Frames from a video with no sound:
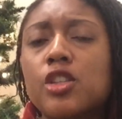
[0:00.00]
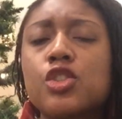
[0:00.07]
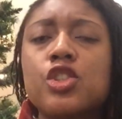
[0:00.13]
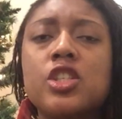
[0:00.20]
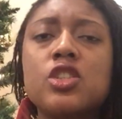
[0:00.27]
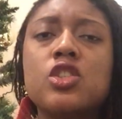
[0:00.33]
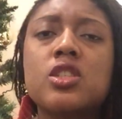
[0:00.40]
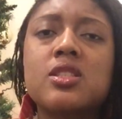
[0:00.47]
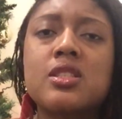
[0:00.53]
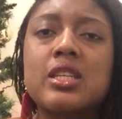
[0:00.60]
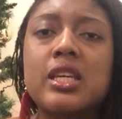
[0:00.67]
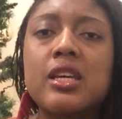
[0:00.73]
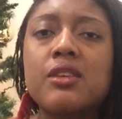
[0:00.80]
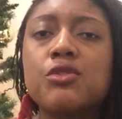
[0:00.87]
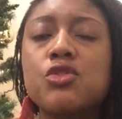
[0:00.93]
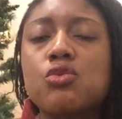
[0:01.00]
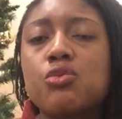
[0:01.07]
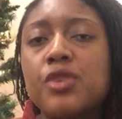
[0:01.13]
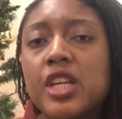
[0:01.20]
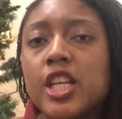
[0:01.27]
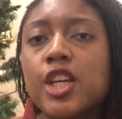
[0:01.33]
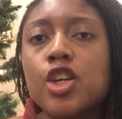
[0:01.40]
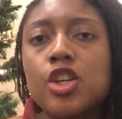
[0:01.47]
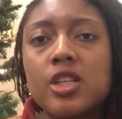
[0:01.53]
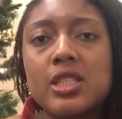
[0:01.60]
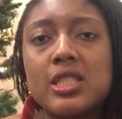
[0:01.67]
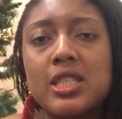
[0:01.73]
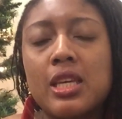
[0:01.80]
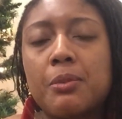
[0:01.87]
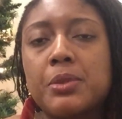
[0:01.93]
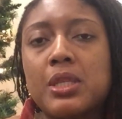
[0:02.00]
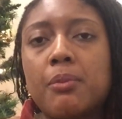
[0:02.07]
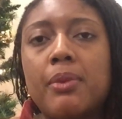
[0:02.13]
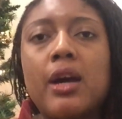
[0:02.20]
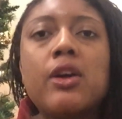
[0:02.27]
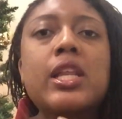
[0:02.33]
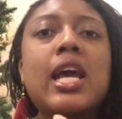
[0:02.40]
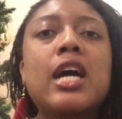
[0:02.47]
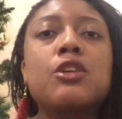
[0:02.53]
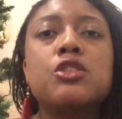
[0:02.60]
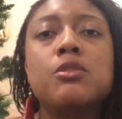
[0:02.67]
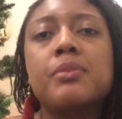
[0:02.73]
she just gives really good tips about how to